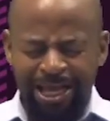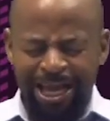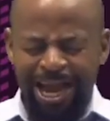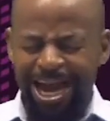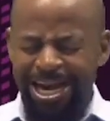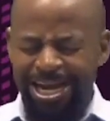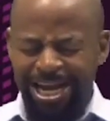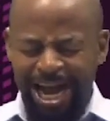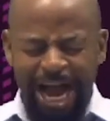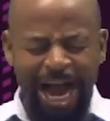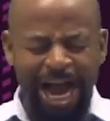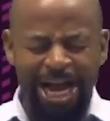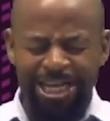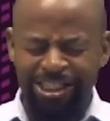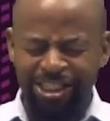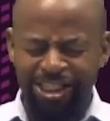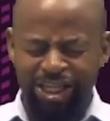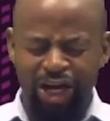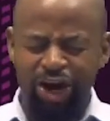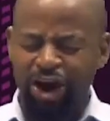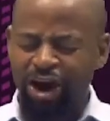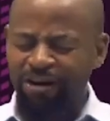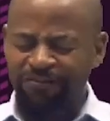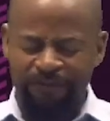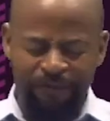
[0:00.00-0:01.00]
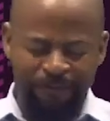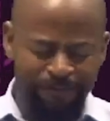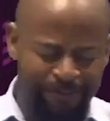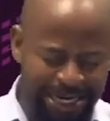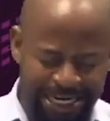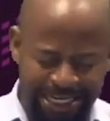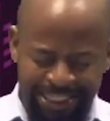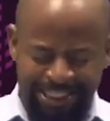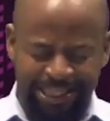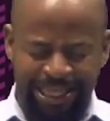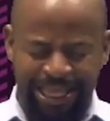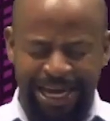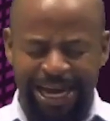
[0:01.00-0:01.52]
An angel of
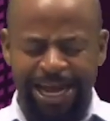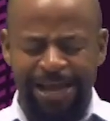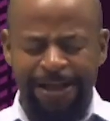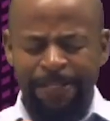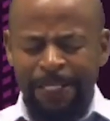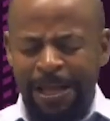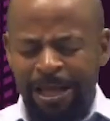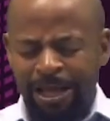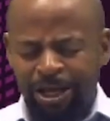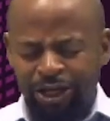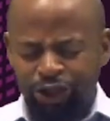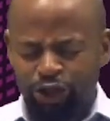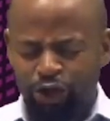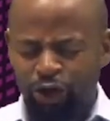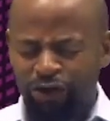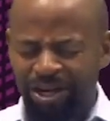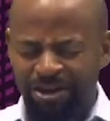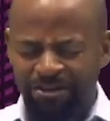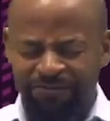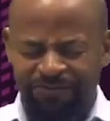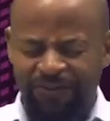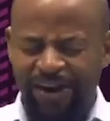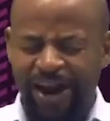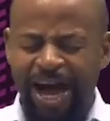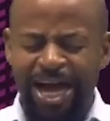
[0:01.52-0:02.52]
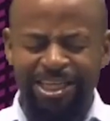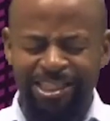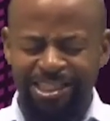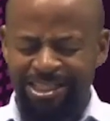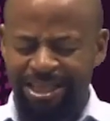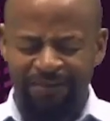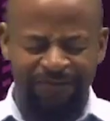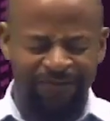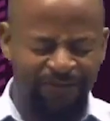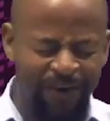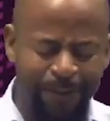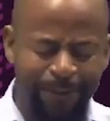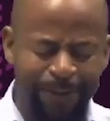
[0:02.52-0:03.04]
ministry to refresh
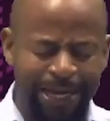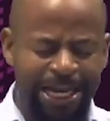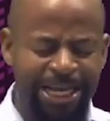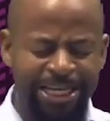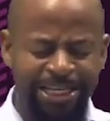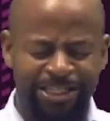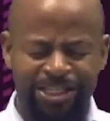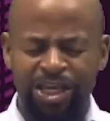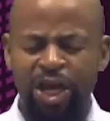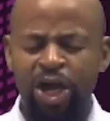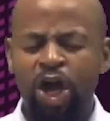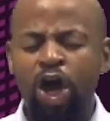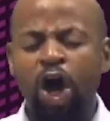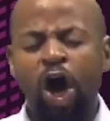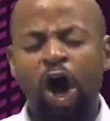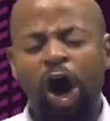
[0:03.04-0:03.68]
the families